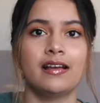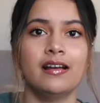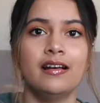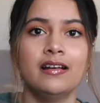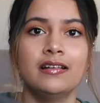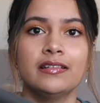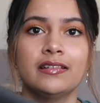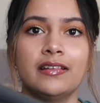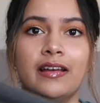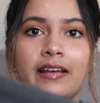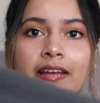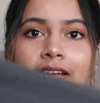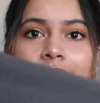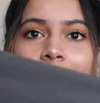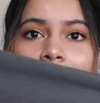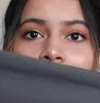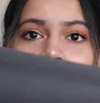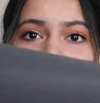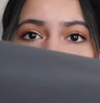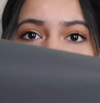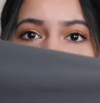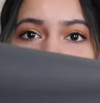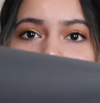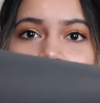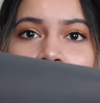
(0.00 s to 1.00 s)
can't lie,
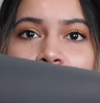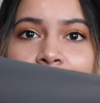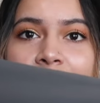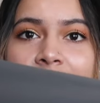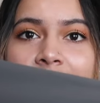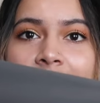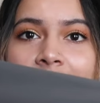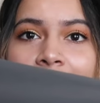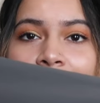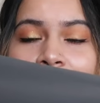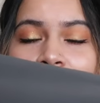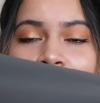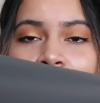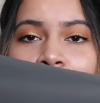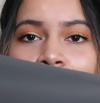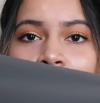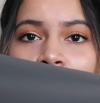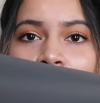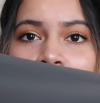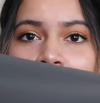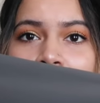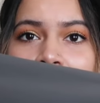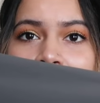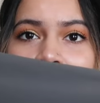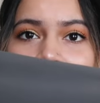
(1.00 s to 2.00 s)
guys, the material
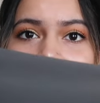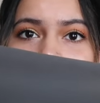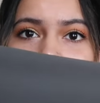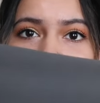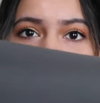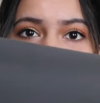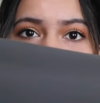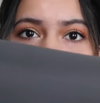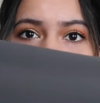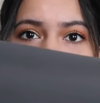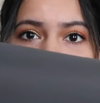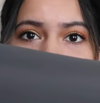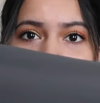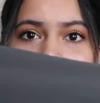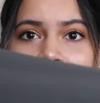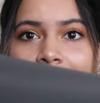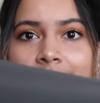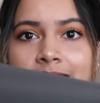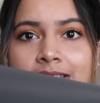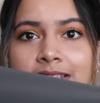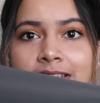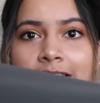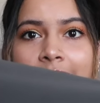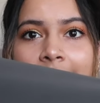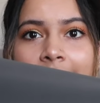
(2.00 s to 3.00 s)
on this thing is
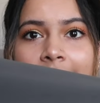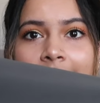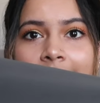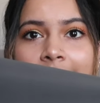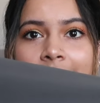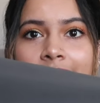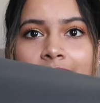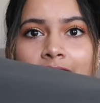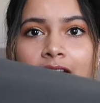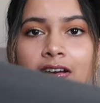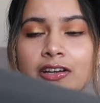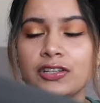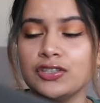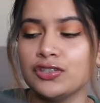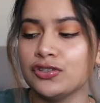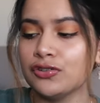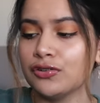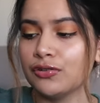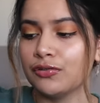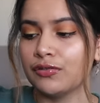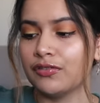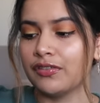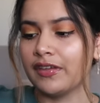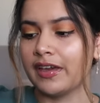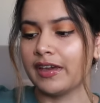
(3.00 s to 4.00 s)
insane. I
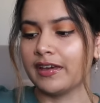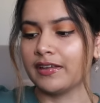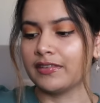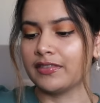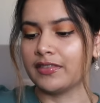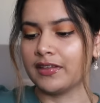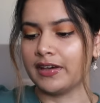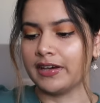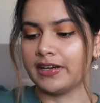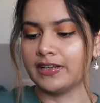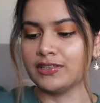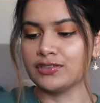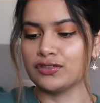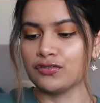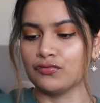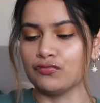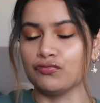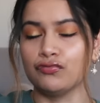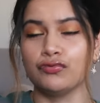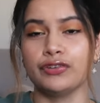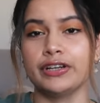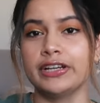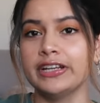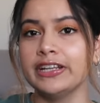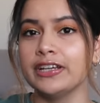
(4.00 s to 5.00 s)
do think that it's
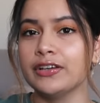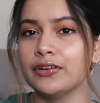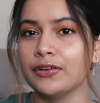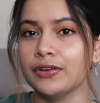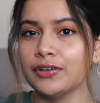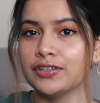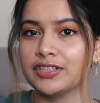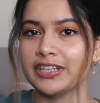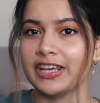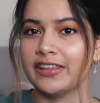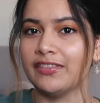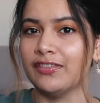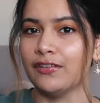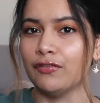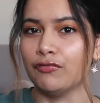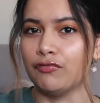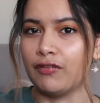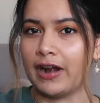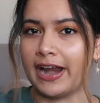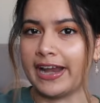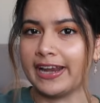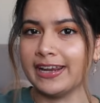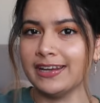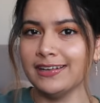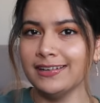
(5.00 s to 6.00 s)
really good in the
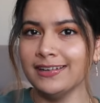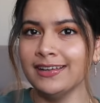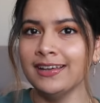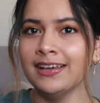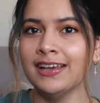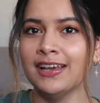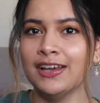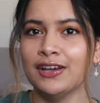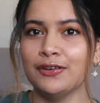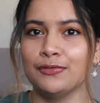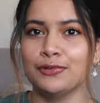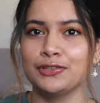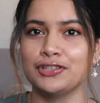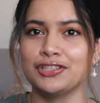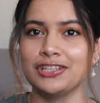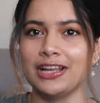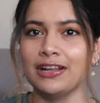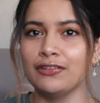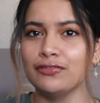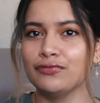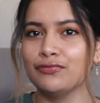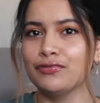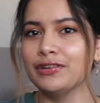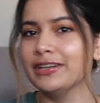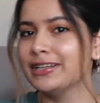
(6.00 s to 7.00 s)
rain, which
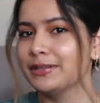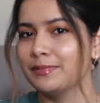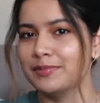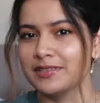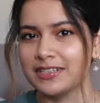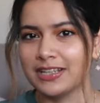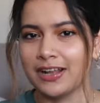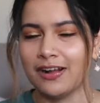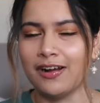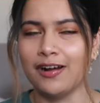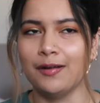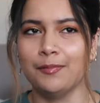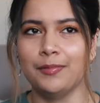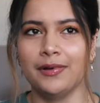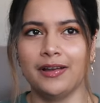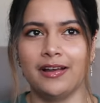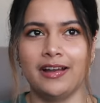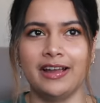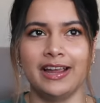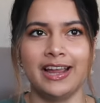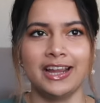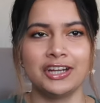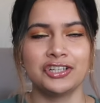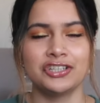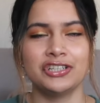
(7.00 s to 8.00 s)
sounds really bizarre, but
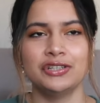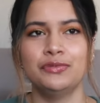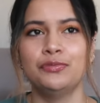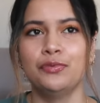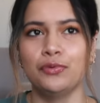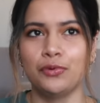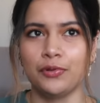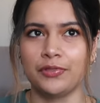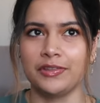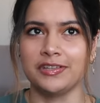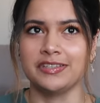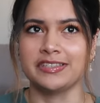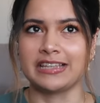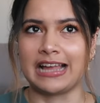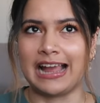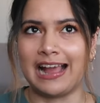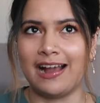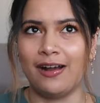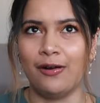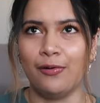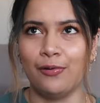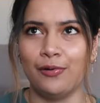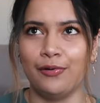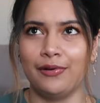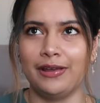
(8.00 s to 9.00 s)
I actually wore these
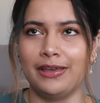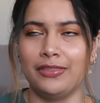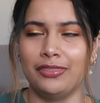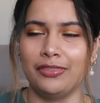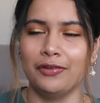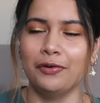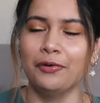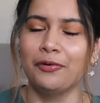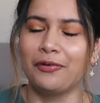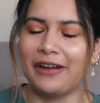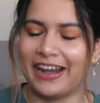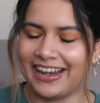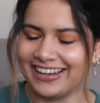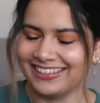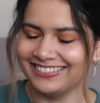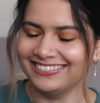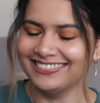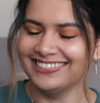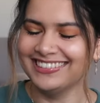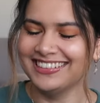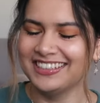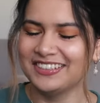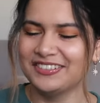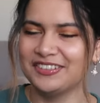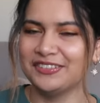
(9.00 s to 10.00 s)
out in the
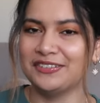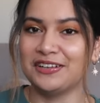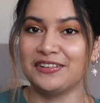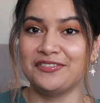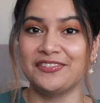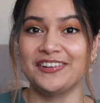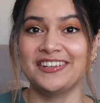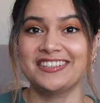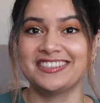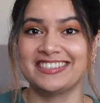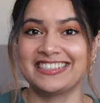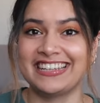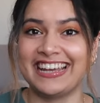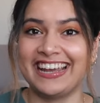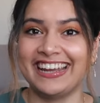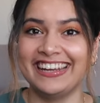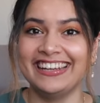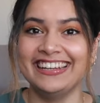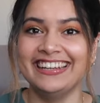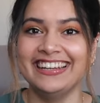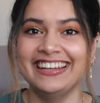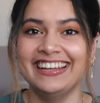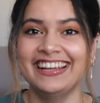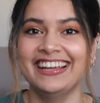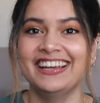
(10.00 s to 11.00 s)
rain for my first
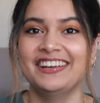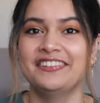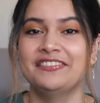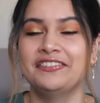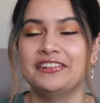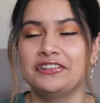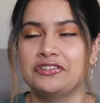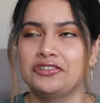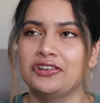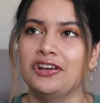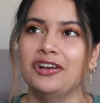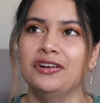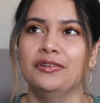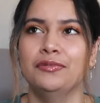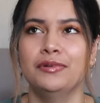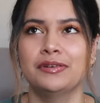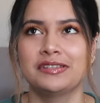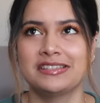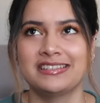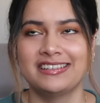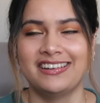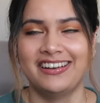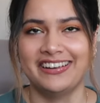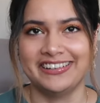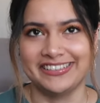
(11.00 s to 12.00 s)
day, which
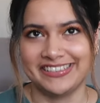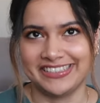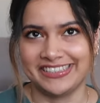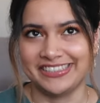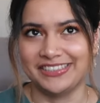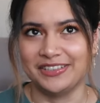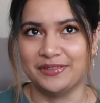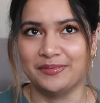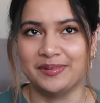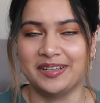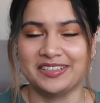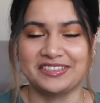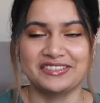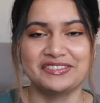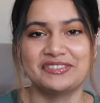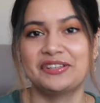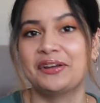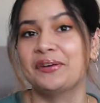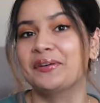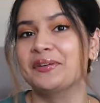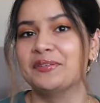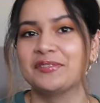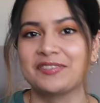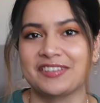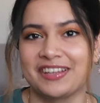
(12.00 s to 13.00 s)
wasn't ideal, but I
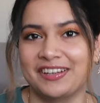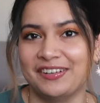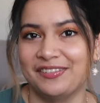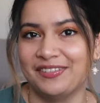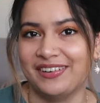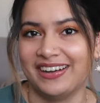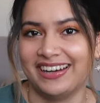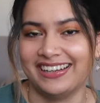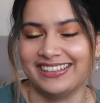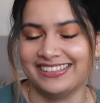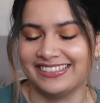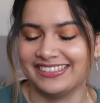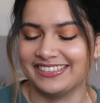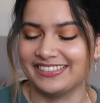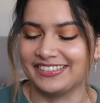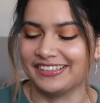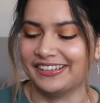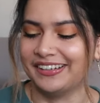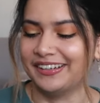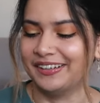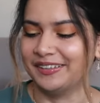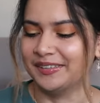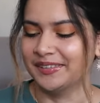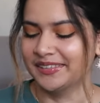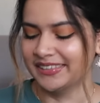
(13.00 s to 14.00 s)
didn't know it was gonna rain,
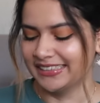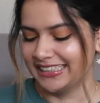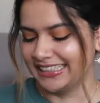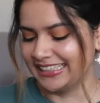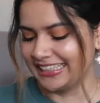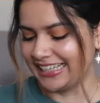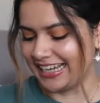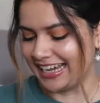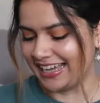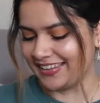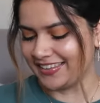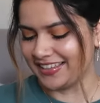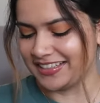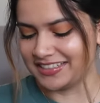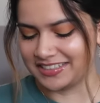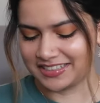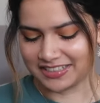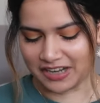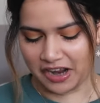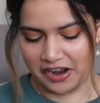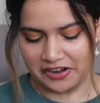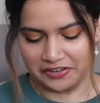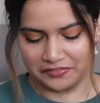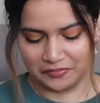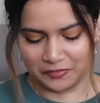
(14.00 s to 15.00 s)
so yeah, that's
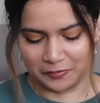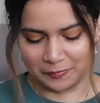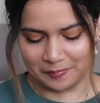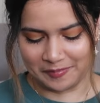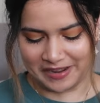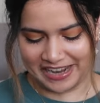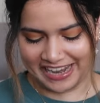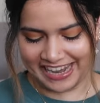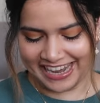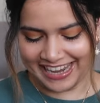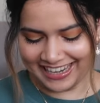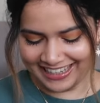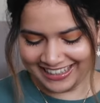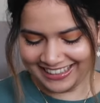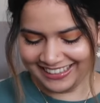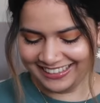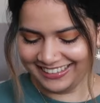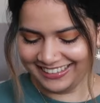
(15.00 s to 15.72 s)
kind of on me.